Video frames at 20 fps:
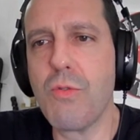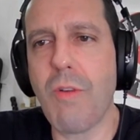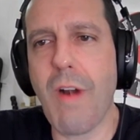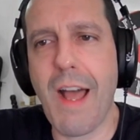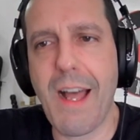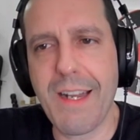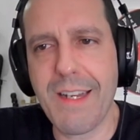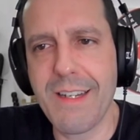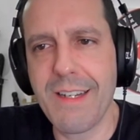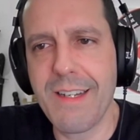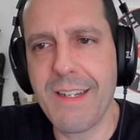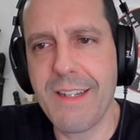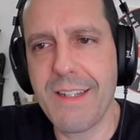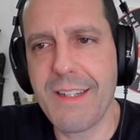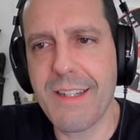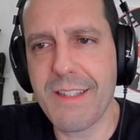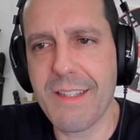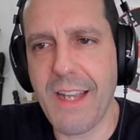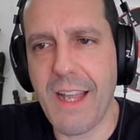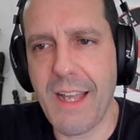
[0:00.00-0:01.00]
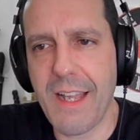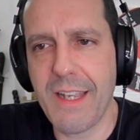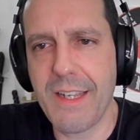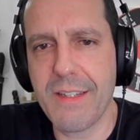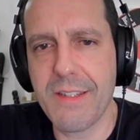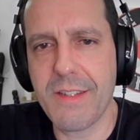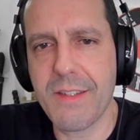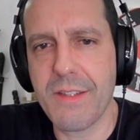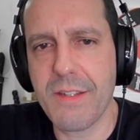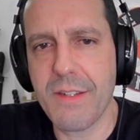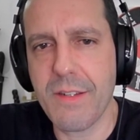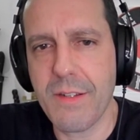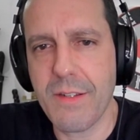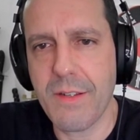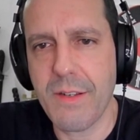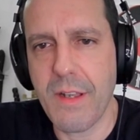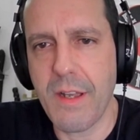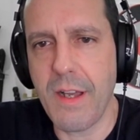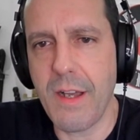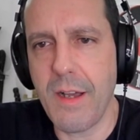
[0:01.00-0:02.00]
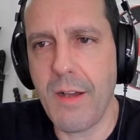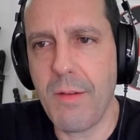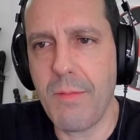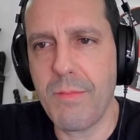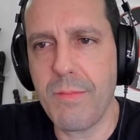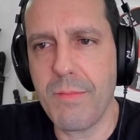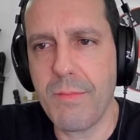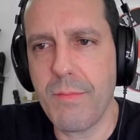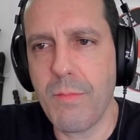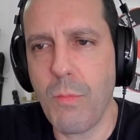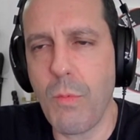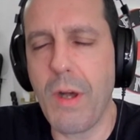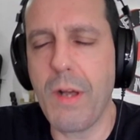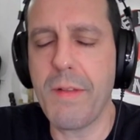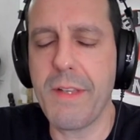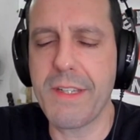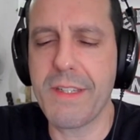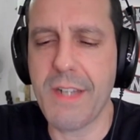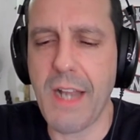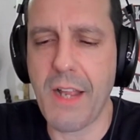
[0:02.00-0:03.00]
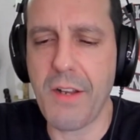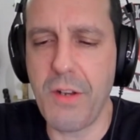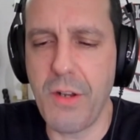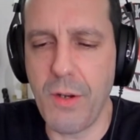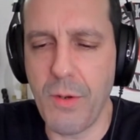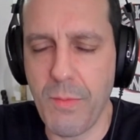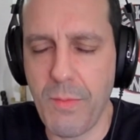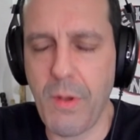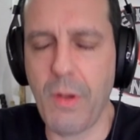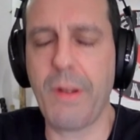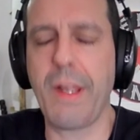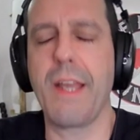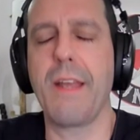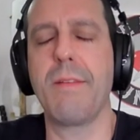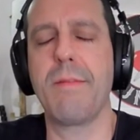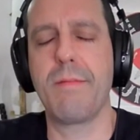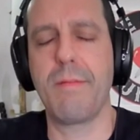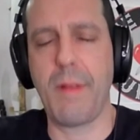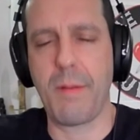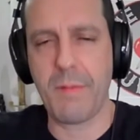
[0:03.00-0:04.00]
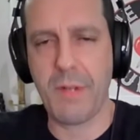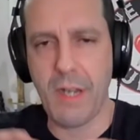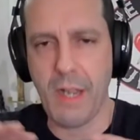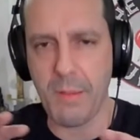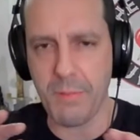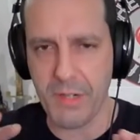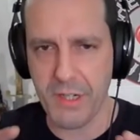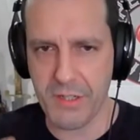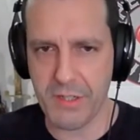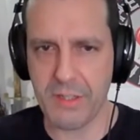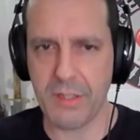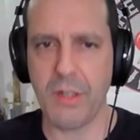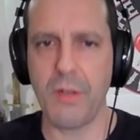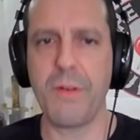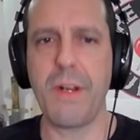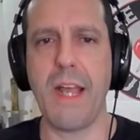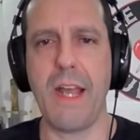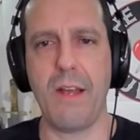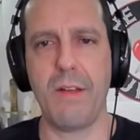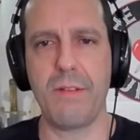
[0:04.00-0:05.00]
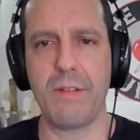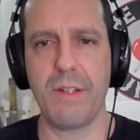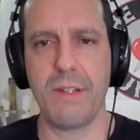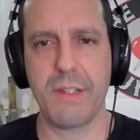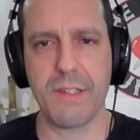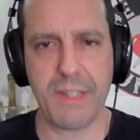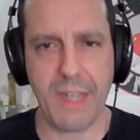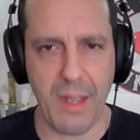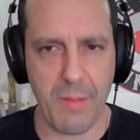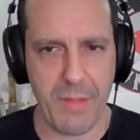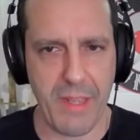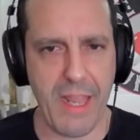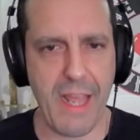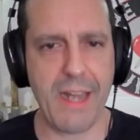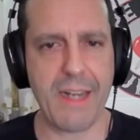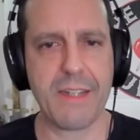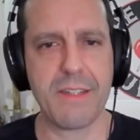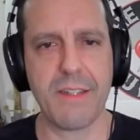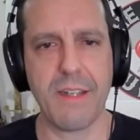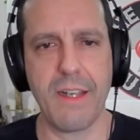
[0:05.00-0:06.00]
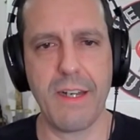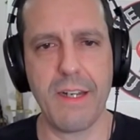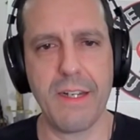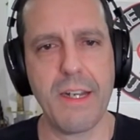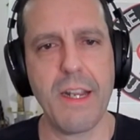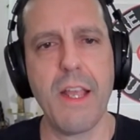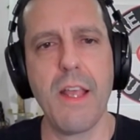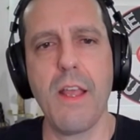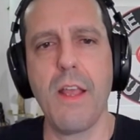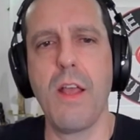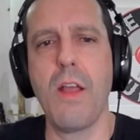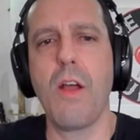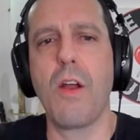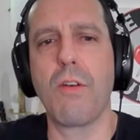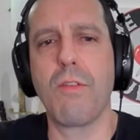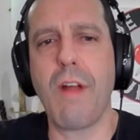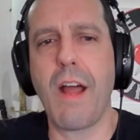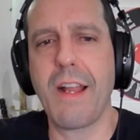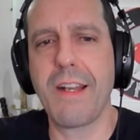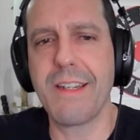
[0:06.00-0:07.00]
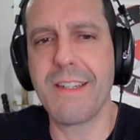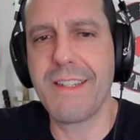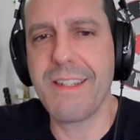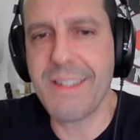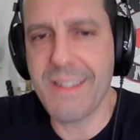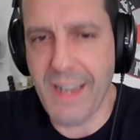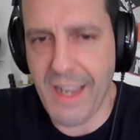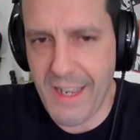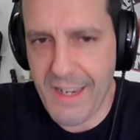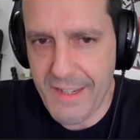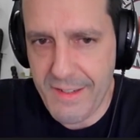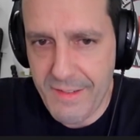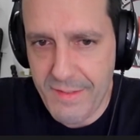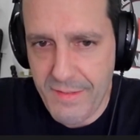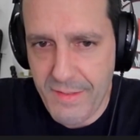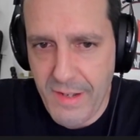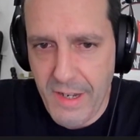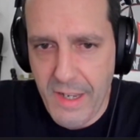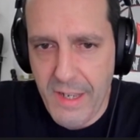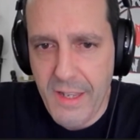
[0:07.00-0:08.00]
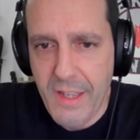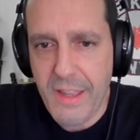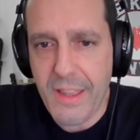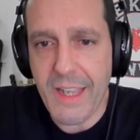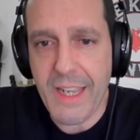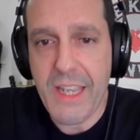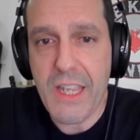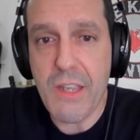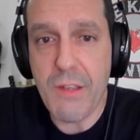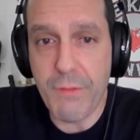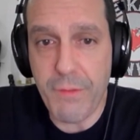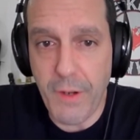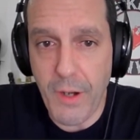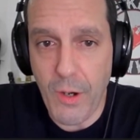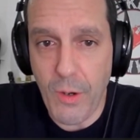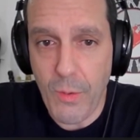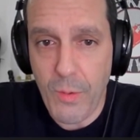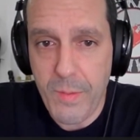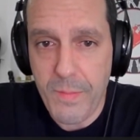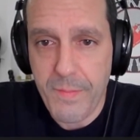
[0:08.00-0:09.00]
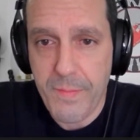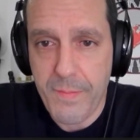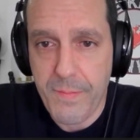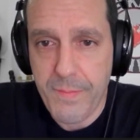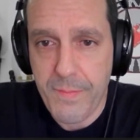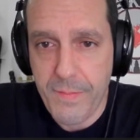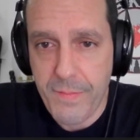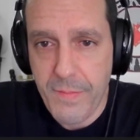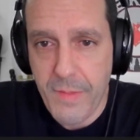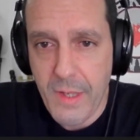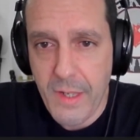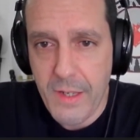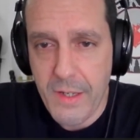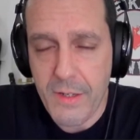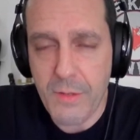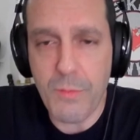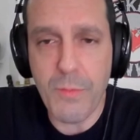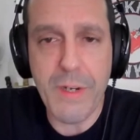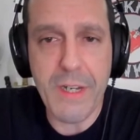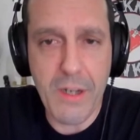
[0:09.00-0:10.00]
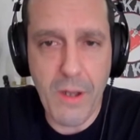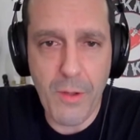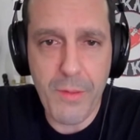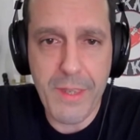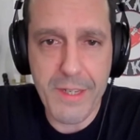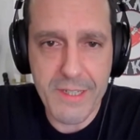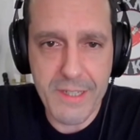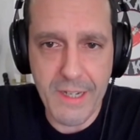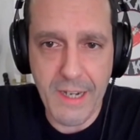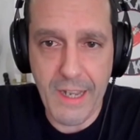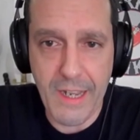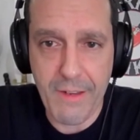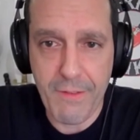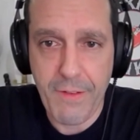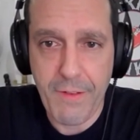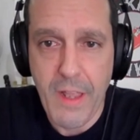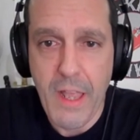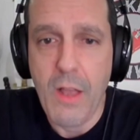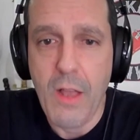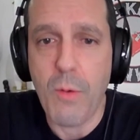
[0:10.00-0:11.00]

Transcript: Rotten Designs, uh, well, it's not new. Okay, I'm gonna I'm gonna slow down. It's got me that excited. Rotten Design, the Evo. We know this knife.